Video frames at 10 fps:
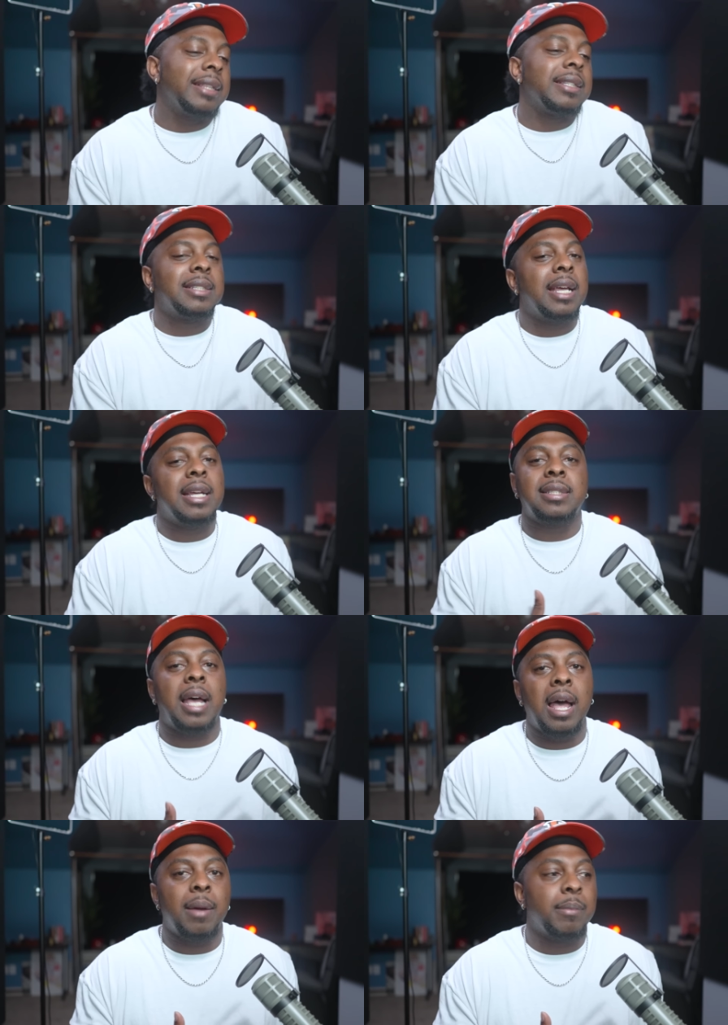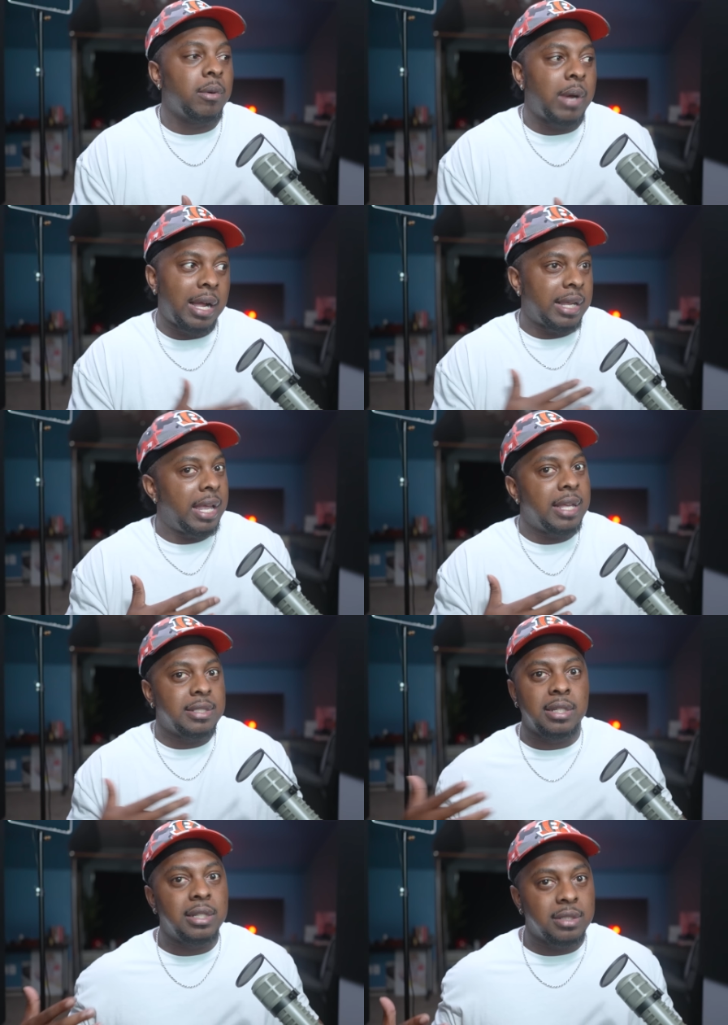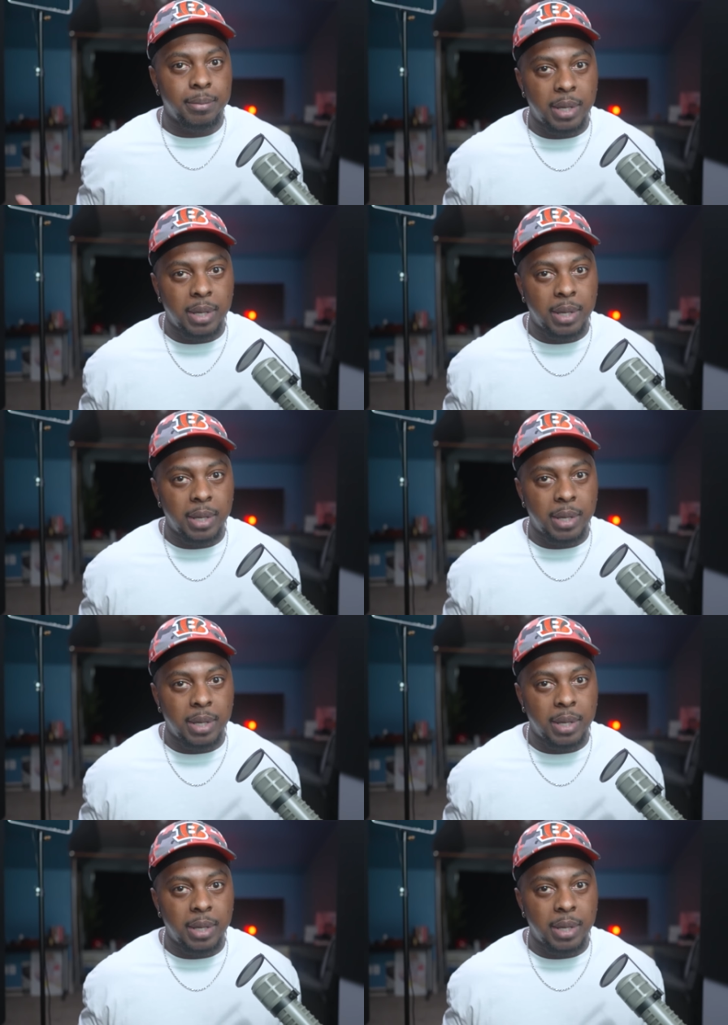At the same time, bro, I can't judge the